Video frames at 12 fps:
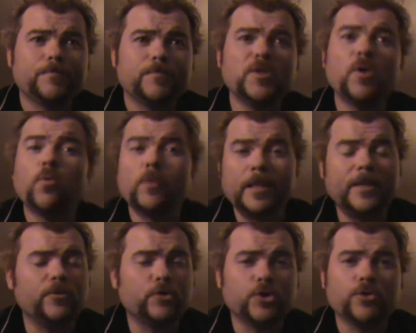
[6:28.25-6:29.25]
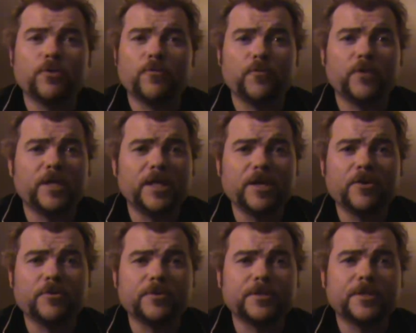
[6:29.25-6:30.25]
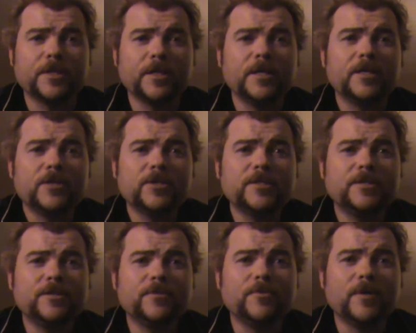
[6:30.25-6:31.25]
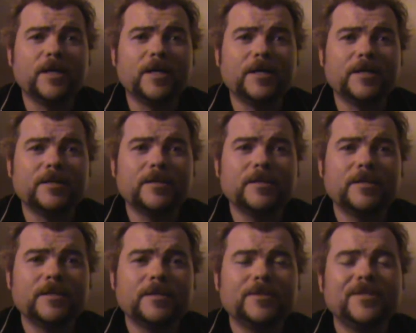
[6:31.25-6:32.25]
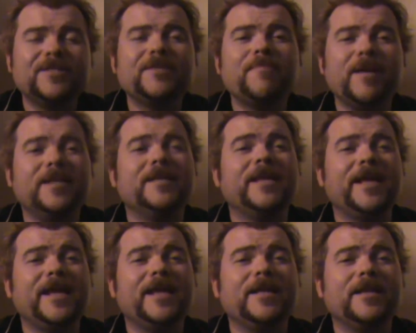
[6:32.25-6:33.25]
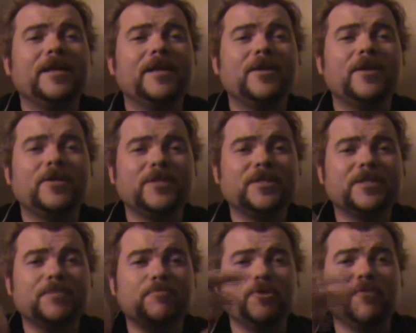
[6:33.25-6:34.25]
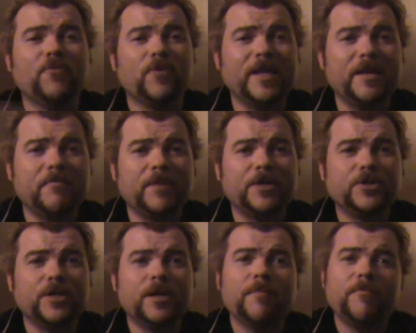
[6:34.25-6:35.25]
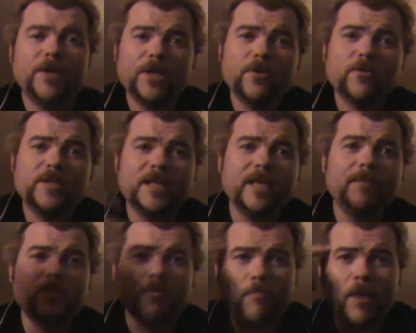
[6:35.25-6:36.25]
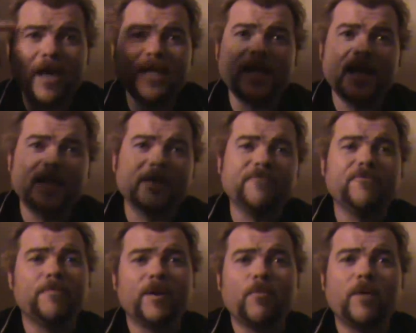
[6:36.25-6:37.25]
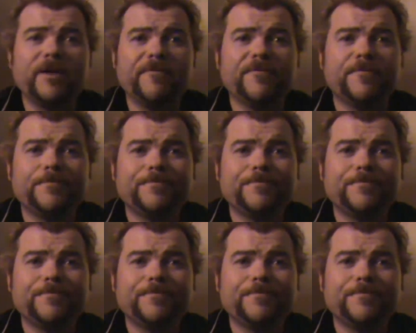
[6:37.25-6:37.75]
known literature over the years, just to maintain not just this beautiful image, but you know, to keep the mind active for my wife.